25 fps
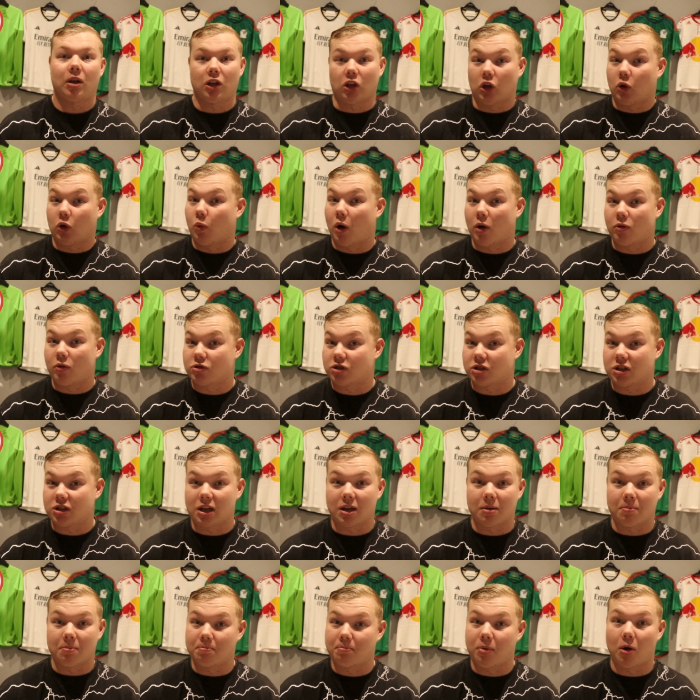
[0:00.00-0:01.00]
you won't see
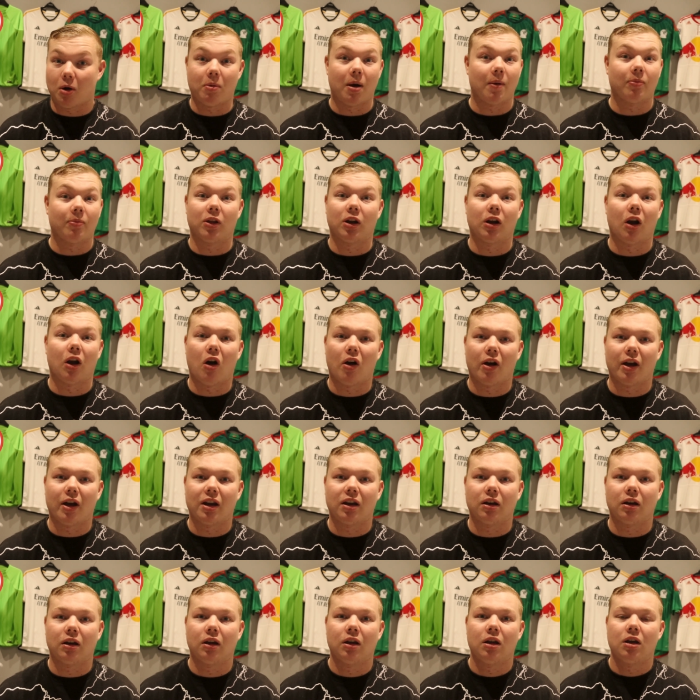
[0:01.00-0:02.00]
him bomb up the
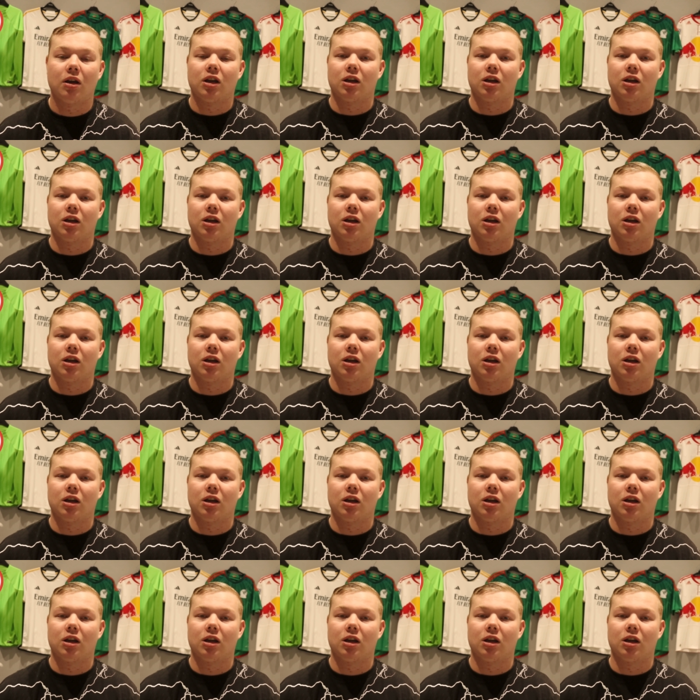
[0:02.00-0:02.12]
line.